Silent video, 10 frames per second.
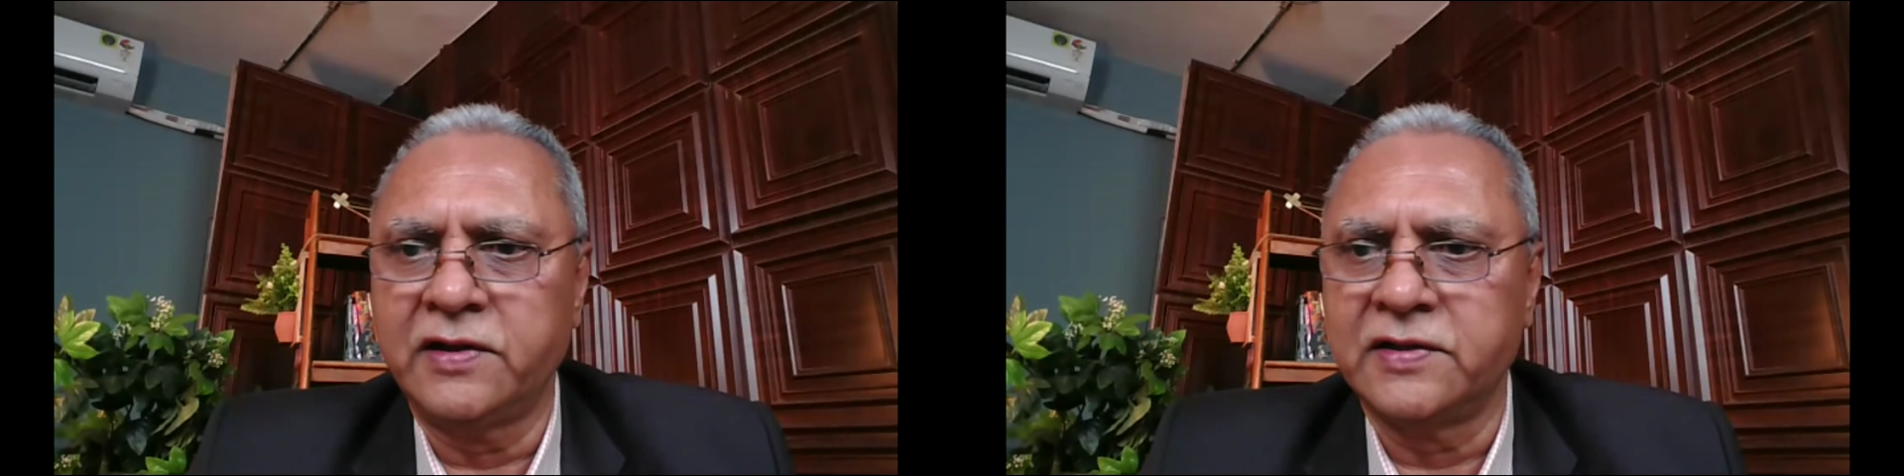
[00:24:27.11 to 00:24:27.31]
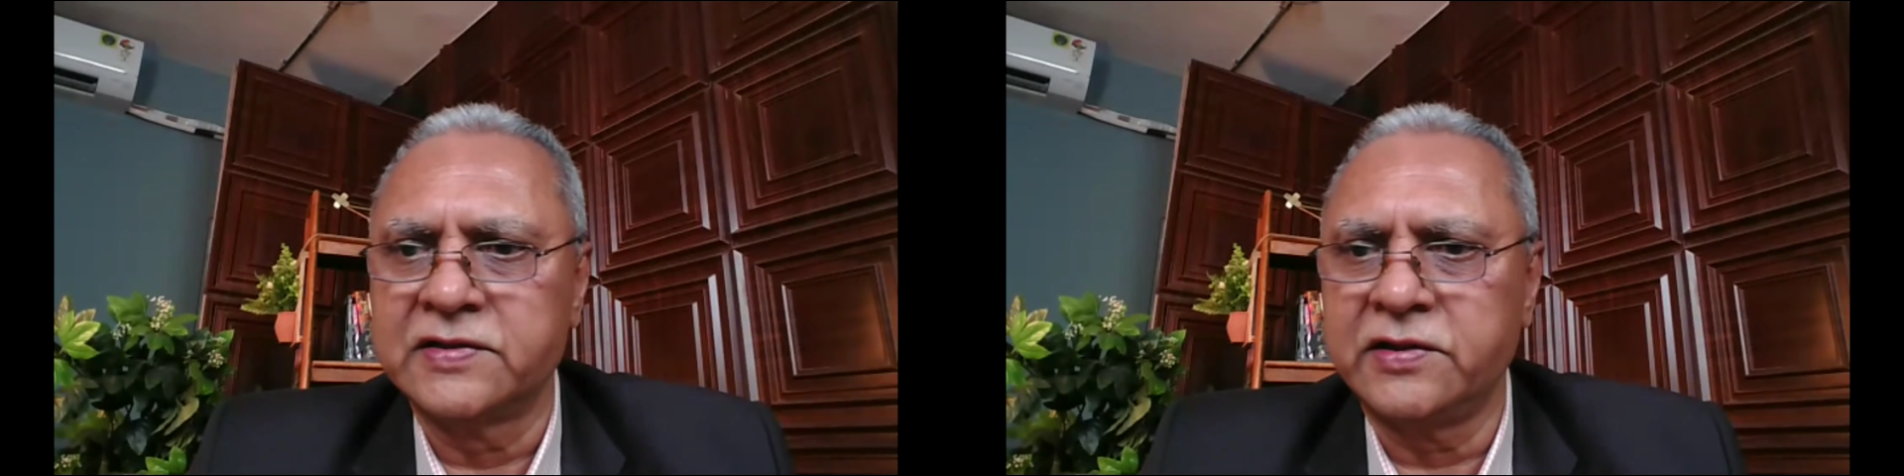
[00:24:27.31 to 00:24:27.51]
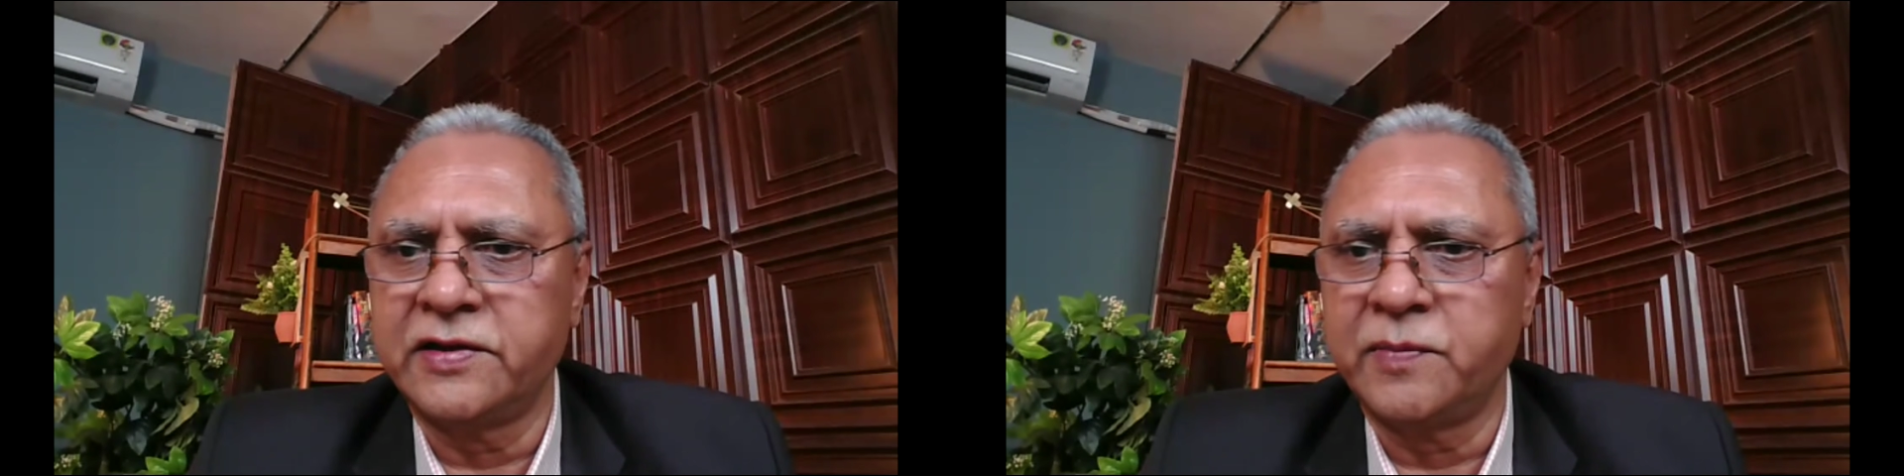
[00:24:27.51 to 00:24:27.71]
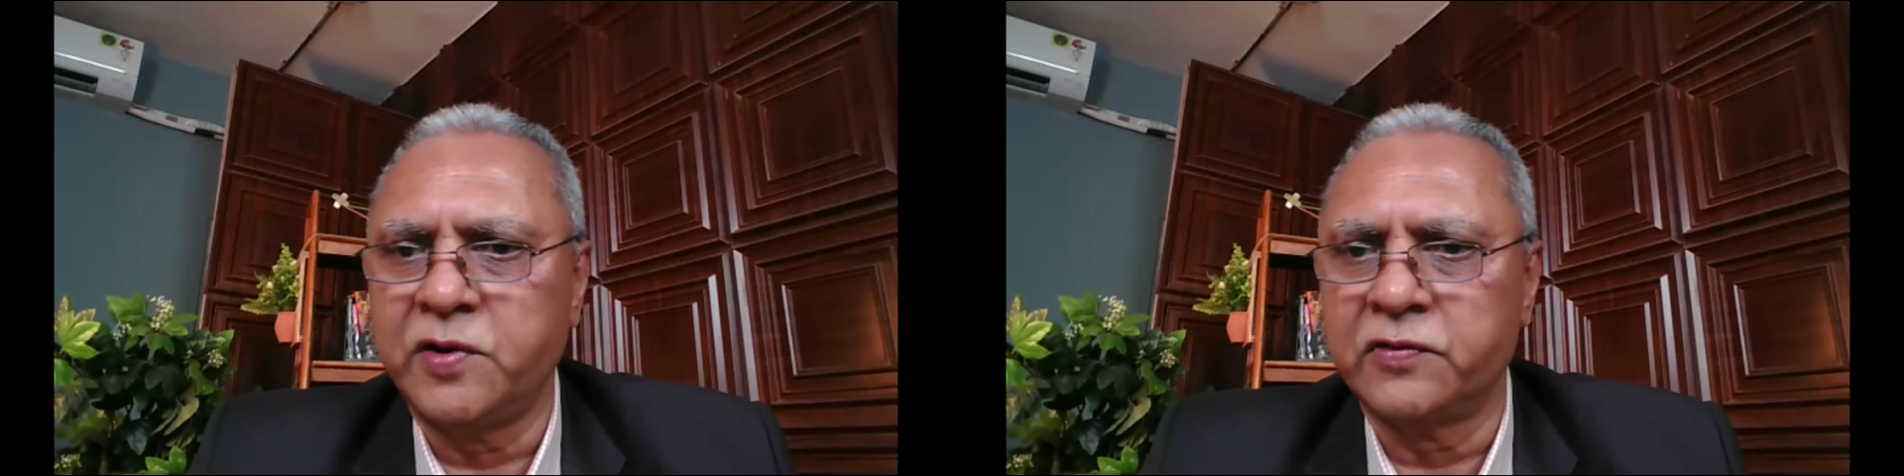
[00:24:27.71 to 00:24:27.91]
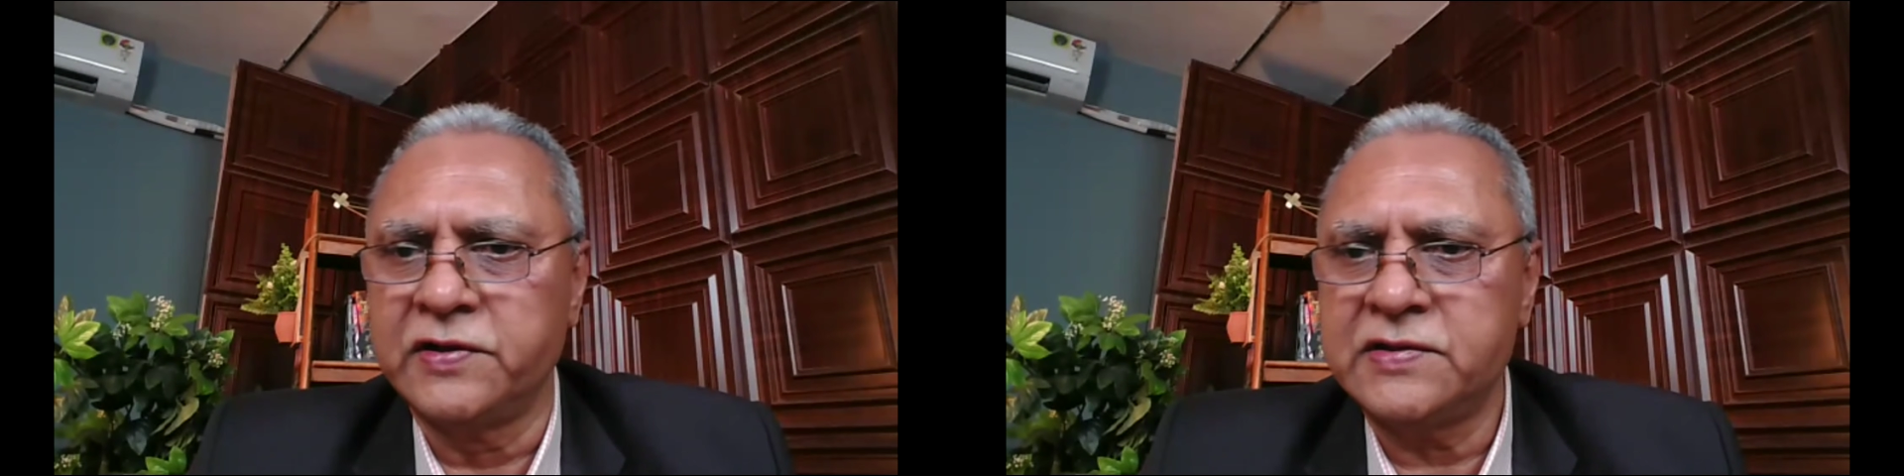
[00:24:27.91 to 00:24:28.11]
consider
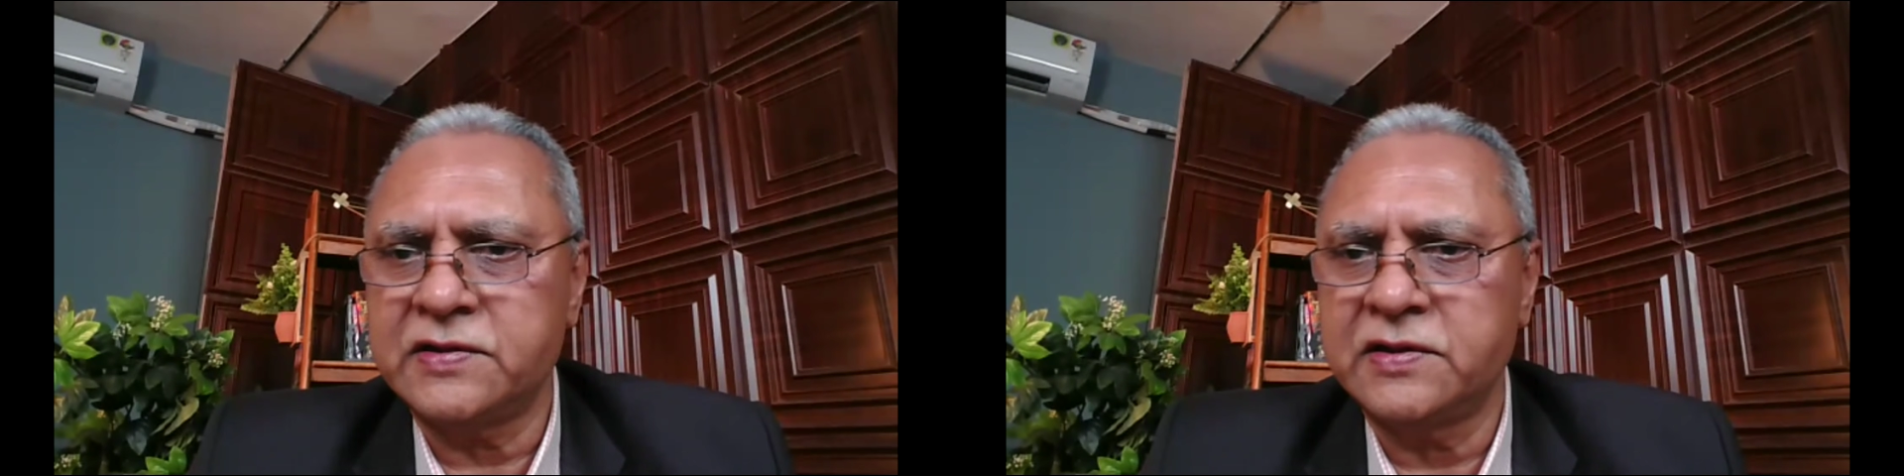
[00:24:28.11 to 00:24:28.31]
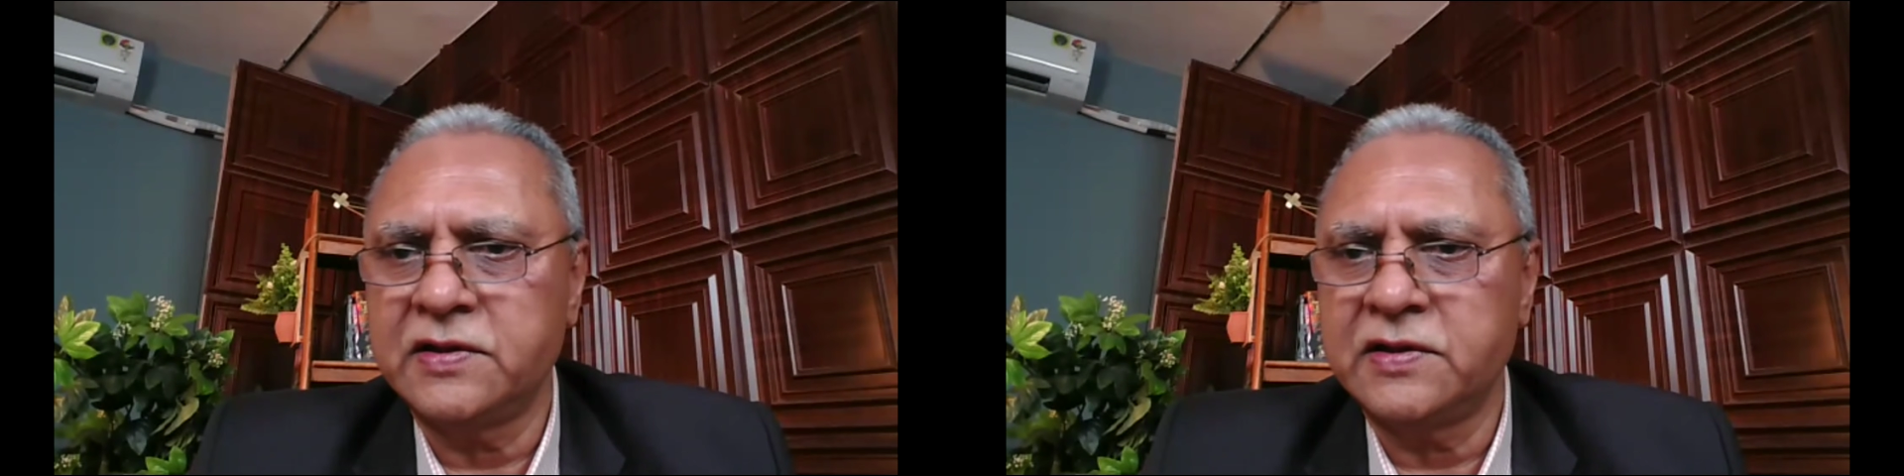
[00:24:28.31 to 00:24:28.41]
about this.